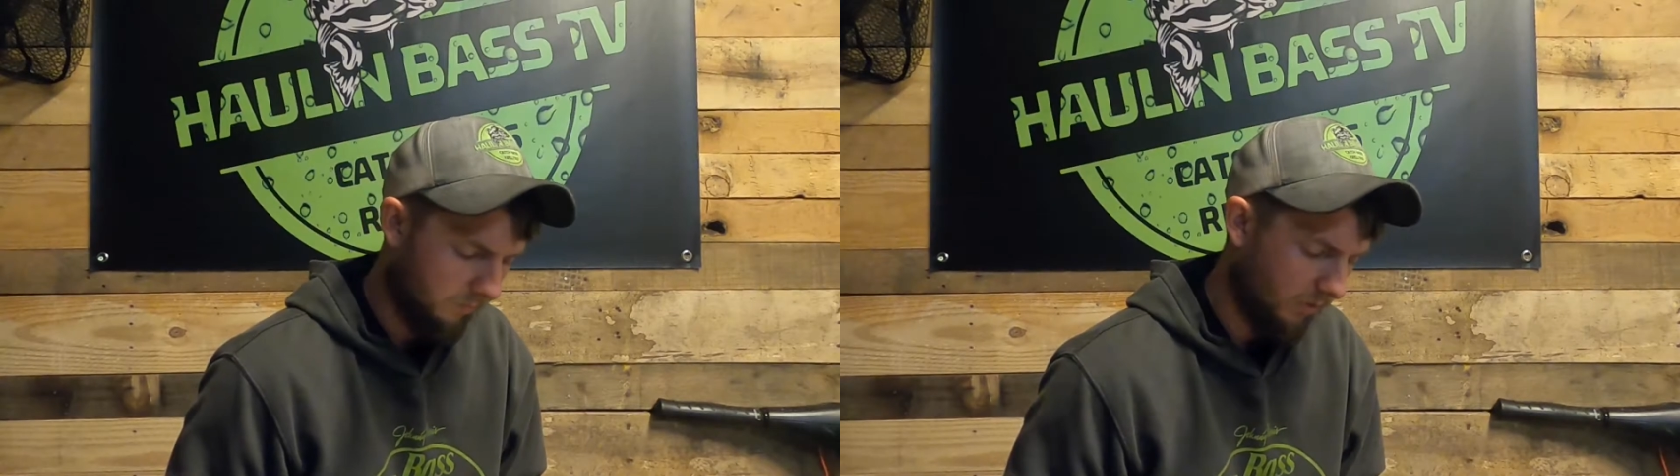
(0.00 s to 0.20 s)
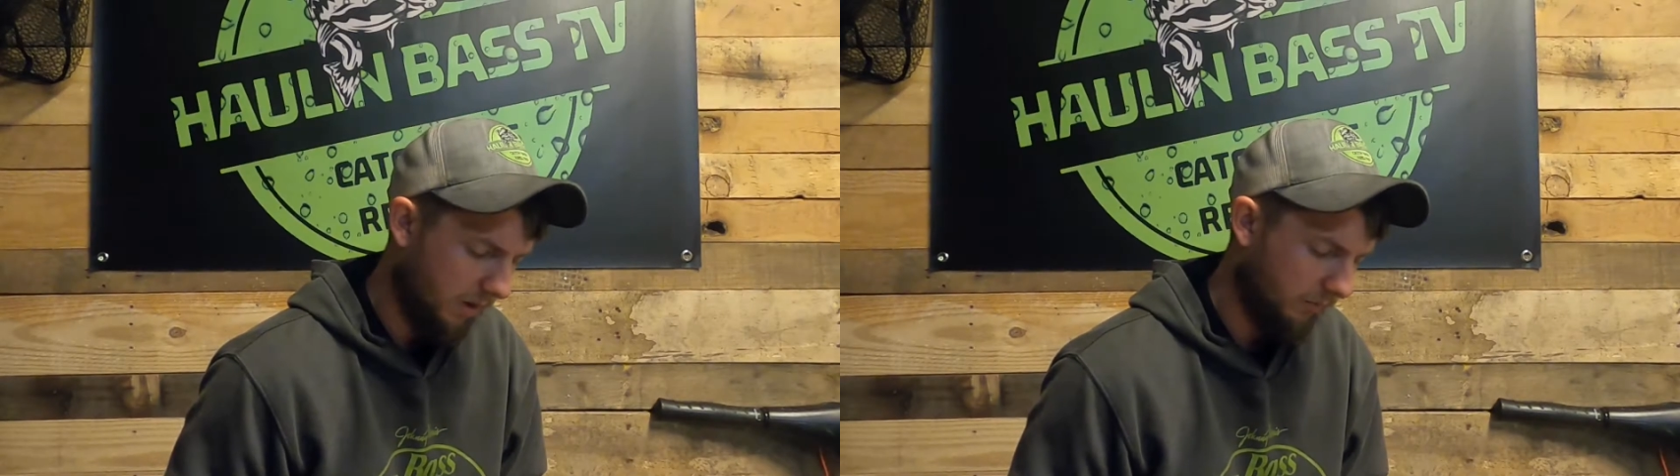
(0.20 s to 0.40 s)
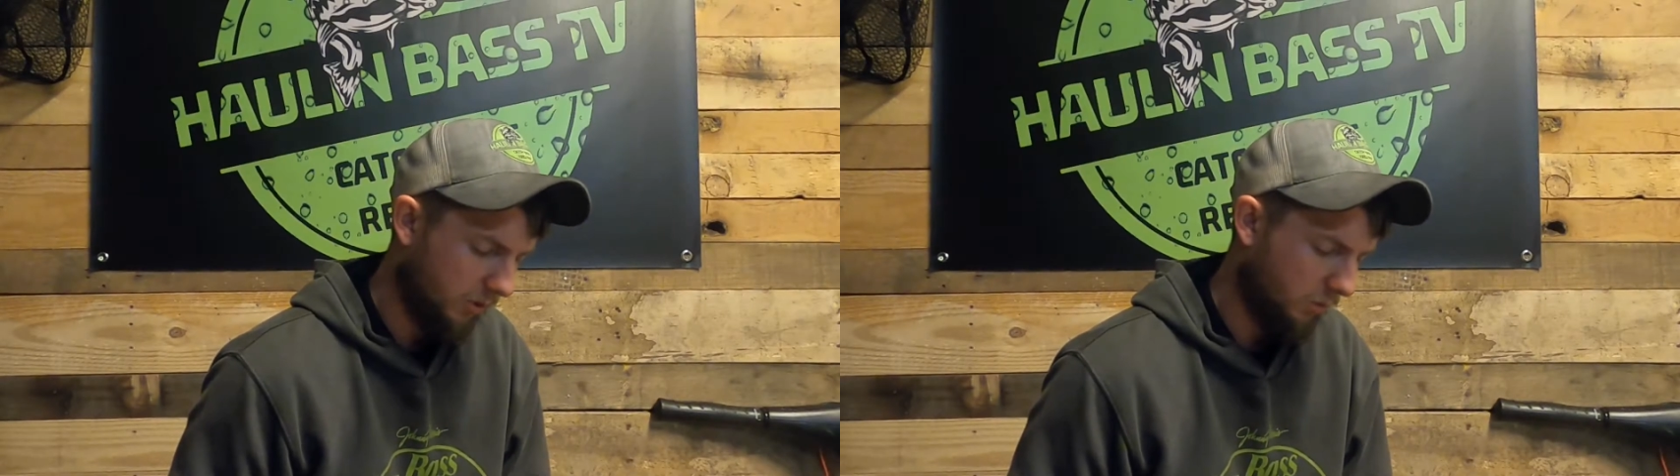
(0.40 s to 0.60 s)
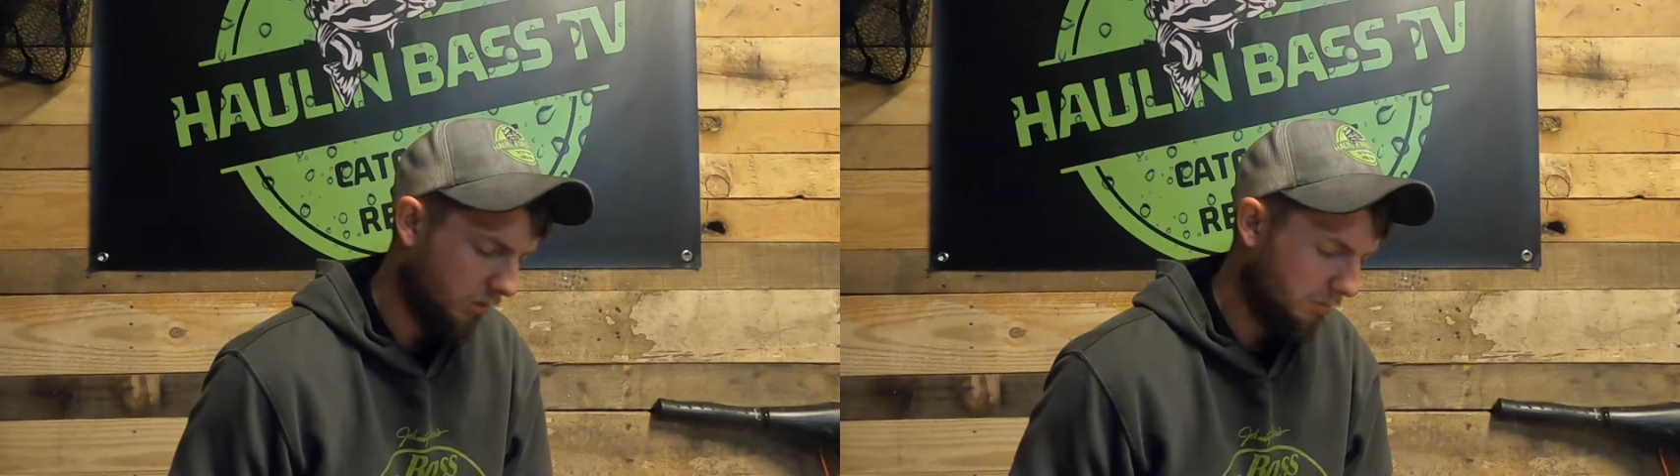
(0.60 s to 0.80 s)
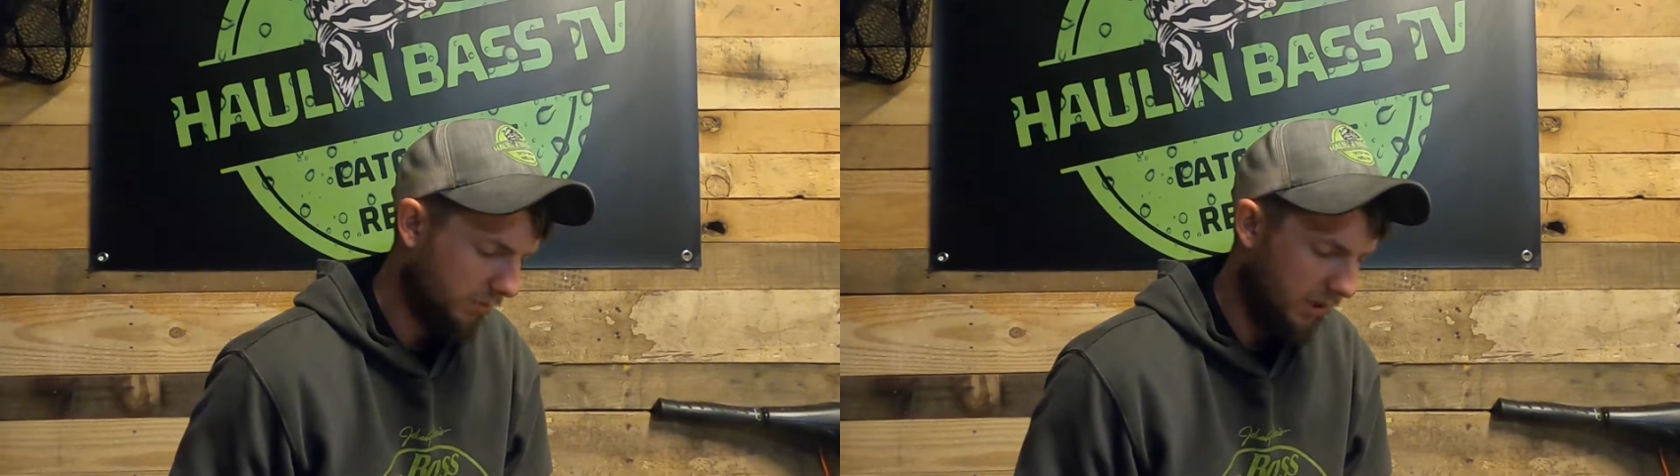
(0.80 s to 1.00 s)
5-inch
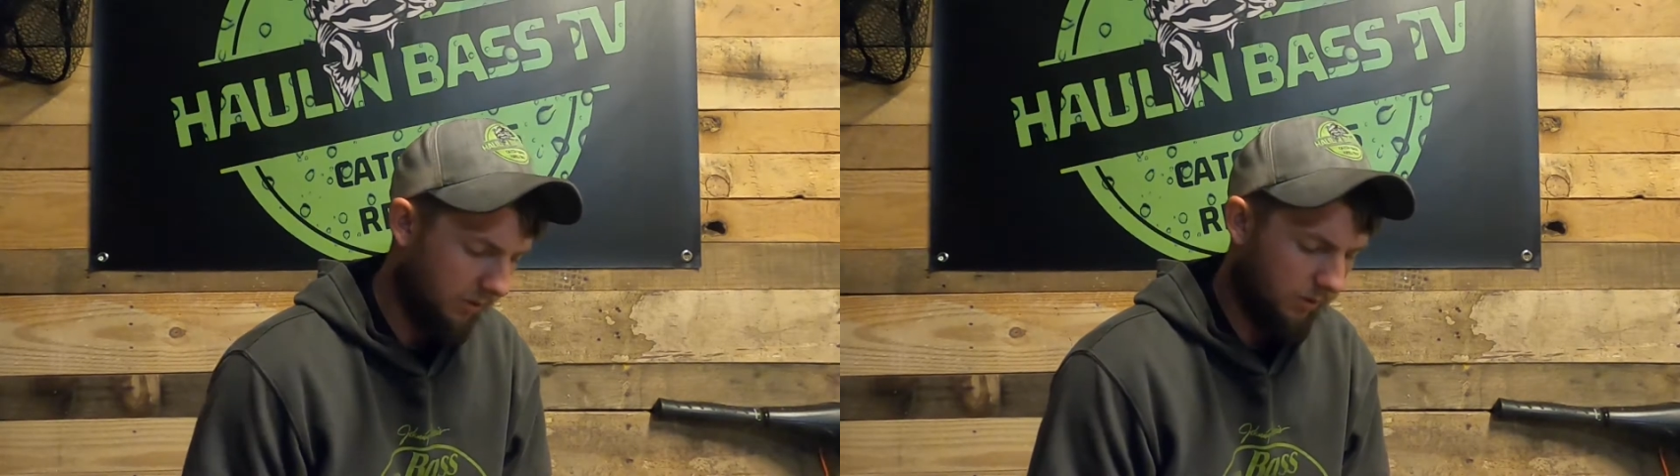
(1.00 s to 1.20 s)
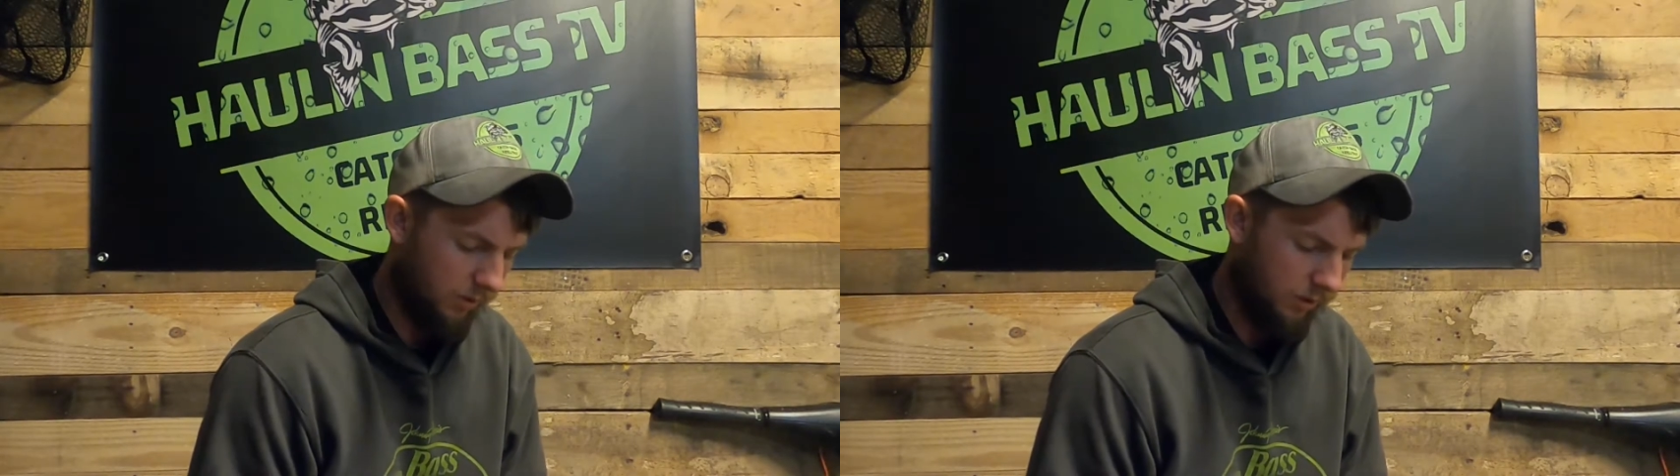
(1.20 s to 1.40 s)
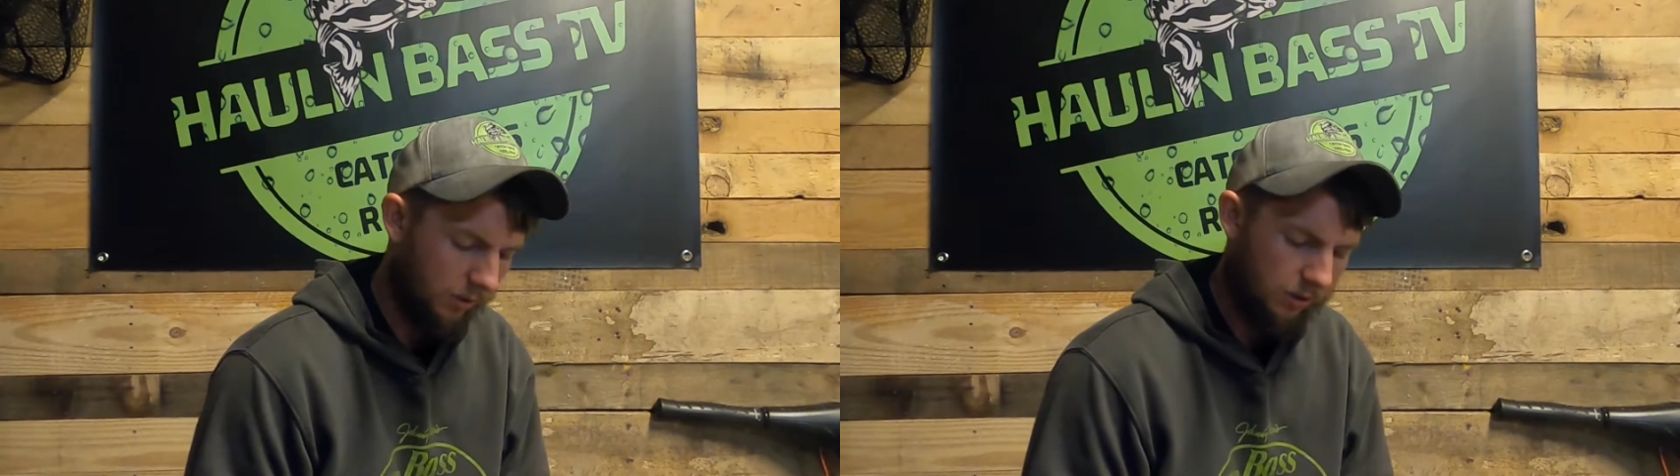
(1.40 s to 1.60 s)
worms down there.